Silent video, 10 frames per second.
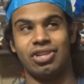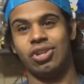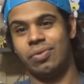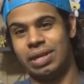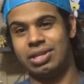
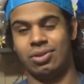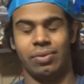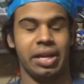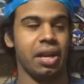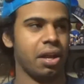Dewey,
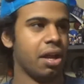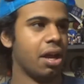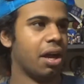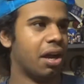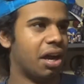Dewey.
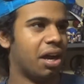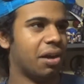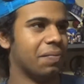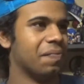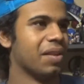
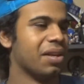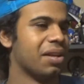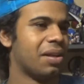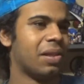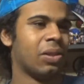Um,
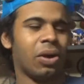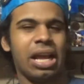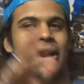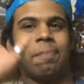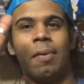
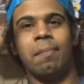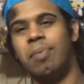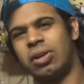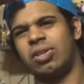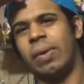learning how to put
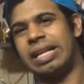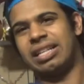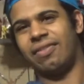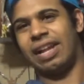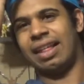books away,
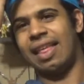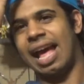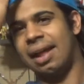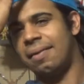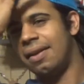stuff like
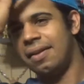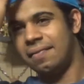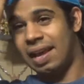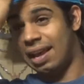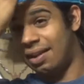that,
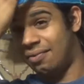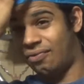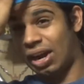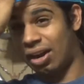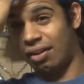and
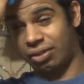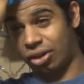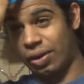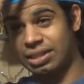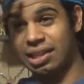fight off the
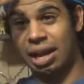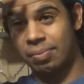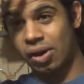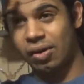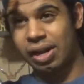crazy
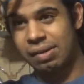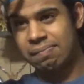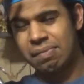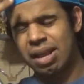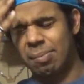librarian.
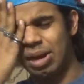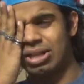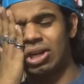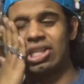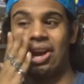But
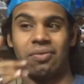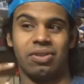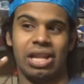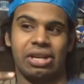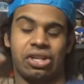it turns
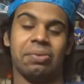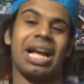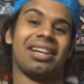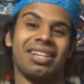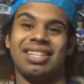out that she was
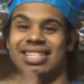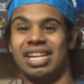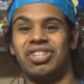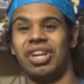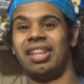actually
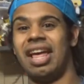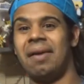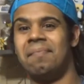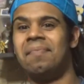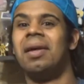teaching
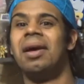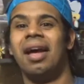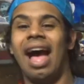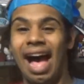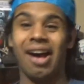them
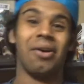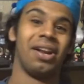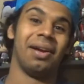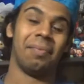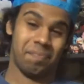how
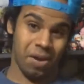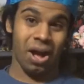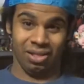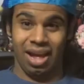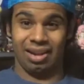to
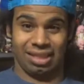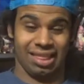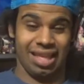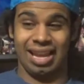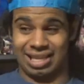unlock the
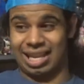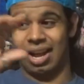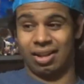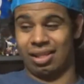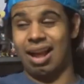thing as they
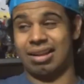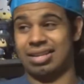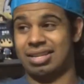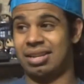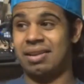
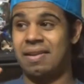unlocked,